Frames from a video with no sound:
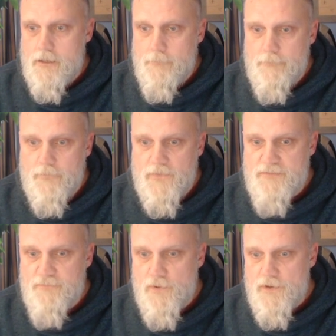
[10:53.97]
This
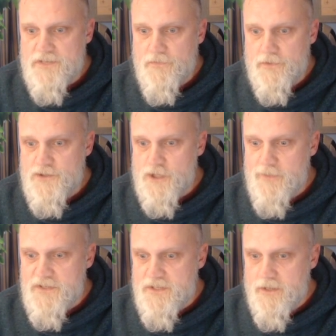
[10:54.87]
board is for the
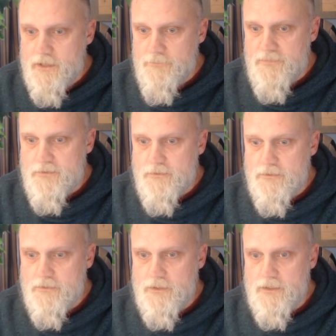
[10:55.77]
German setup.
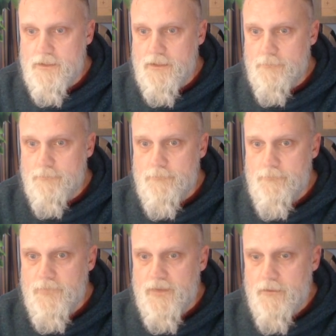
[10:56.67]
Um,
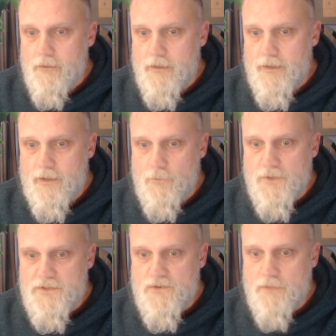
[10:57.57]
I had one
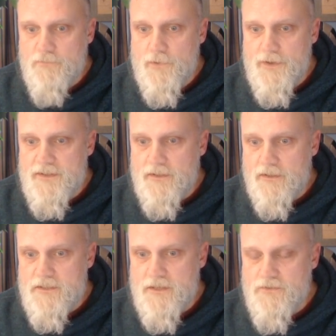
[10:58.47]
strong point
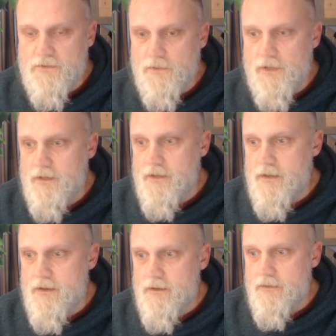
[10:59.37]
center located
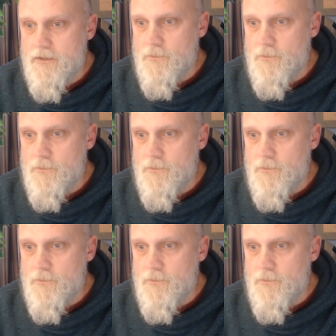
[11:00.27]
here, another one